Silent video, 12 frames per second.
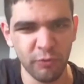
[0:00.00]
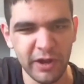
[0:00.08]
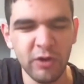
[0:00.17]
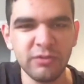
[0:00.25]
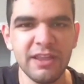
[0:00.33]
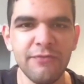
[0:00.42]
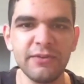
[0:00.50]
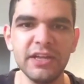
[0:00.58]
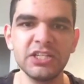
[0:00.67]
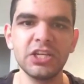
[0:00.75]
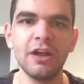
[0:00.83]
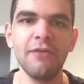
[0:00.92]
real
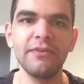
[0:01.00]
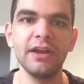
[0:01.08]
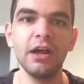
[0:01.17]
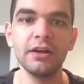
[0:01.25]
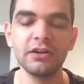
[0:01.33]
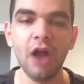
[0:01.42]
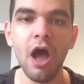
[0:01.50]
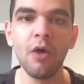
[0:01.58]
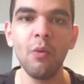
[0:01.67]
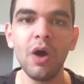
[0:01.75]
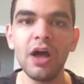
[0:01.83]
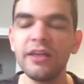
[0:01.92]
definition of an
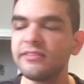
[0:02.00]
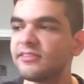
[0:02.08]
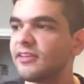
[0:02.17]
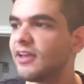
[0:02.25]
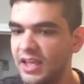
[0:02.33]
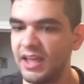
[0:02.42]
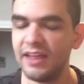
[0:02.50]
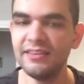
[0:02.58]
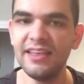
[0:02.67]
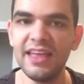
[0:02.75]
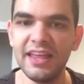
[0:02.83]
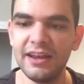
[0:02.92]
underdog was.
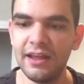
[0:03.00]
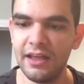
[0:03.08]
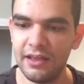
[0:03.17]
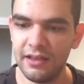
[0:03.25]
And then